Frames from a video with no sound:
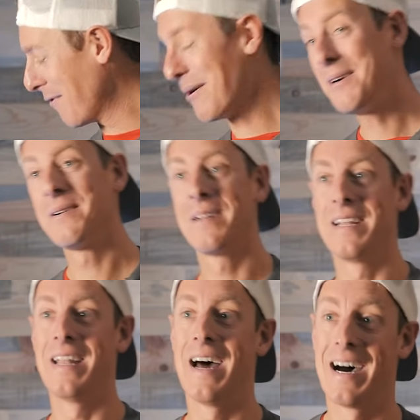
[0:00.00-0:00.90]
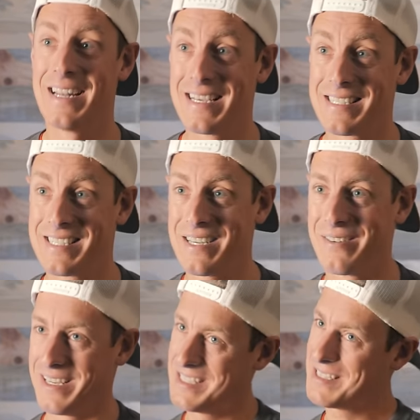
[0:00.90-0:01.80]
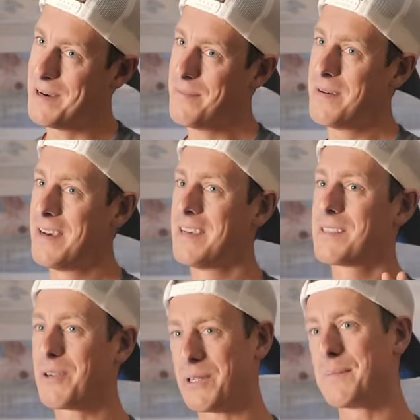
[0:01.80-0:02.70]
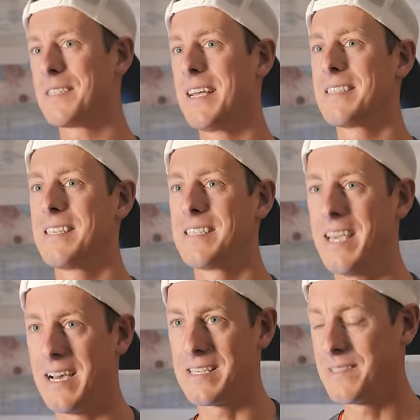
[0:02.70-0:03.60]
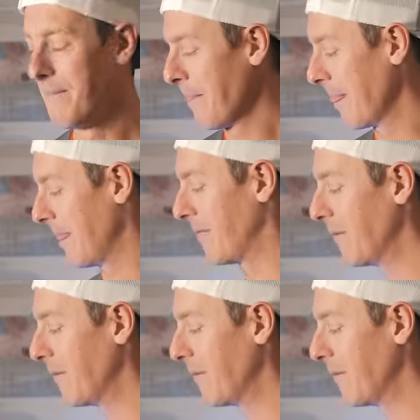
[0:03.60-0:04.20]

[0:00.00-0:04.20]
for? Not necessarily. In some circumstances, yes. The